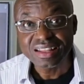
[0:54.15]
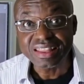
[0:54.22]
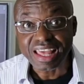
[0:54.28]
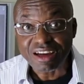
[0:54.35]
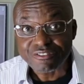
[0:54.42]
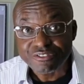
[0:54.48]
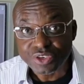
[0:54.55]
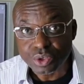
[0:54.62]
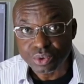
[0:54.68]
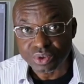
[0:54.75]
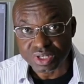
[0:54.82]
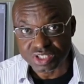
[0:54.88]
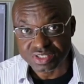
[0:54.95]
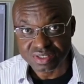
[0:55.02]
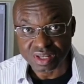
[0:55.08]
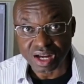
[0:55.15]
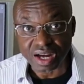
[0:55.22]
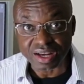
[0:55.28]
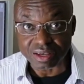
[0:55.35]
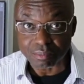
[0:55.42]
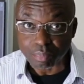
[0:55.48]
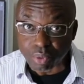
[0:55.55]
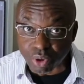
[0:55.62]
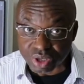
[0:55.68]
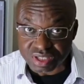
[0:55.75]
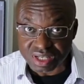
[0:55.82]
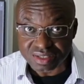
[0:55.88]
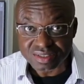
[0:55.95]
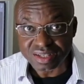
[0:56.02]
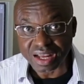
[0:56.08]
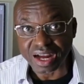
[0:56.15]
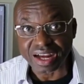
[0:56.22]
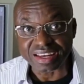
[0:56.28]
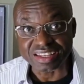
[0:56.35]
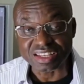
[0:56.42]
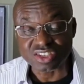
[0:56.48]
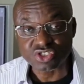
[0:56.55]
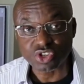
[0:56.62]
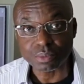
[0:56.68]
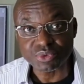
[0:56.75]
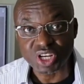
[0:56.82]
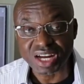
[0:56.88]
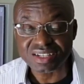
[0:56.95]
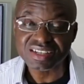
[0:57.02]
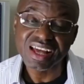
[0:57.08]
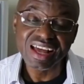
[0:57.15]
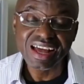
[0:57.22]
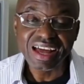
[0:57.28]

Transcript: Their view is uh, important uh, in this subject.